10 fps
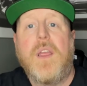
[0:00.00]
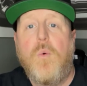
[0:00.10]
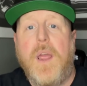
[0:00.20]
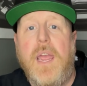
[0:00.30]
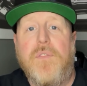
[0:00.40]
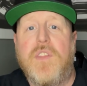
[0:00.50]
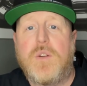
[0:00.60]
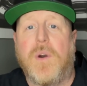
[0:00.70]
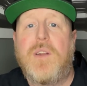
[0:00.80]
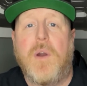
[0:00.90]
away for the
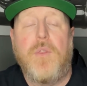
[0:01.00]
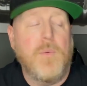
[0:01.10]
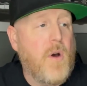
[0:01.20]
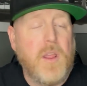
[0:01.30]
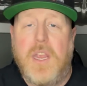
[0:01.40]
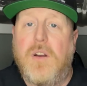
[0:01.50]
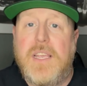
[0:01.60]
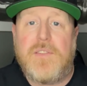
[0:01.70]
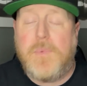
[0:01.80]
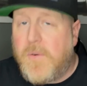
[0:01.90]
2023 model year, at
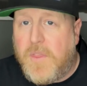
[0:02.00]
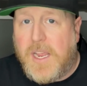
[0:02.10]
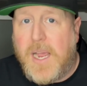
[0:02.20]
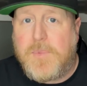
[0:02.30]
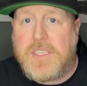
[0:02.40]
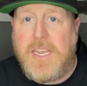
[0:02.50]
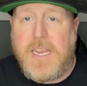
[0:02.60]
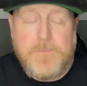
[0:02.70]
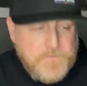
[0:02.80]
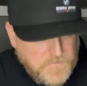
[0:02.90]
least from everything I'm
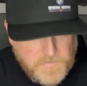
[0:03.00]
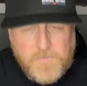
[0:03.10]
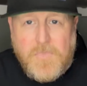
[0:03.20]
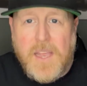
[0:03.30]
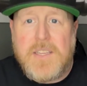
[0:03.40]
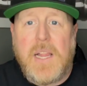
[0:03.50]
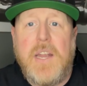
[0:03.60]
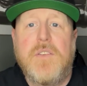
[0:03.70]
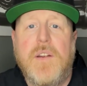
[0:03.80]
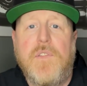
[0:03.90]
seeing. Until I
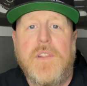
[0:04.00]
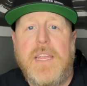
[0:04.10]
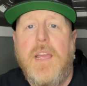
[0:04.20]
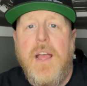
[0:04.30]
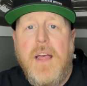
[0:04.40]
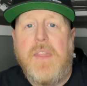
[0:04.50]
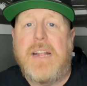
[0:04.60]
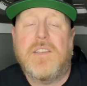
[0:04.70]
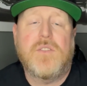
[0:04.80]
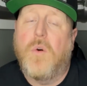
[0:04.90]
hear differently,
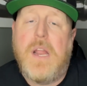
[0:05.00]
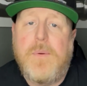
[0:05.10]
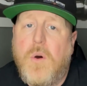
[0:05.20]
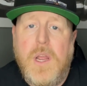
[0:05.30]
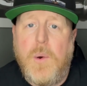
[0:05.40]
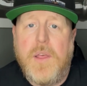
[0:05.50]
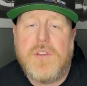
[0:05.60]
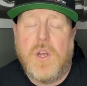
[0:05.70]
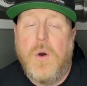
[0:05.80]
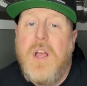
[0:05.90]
that's the story I'm going with. So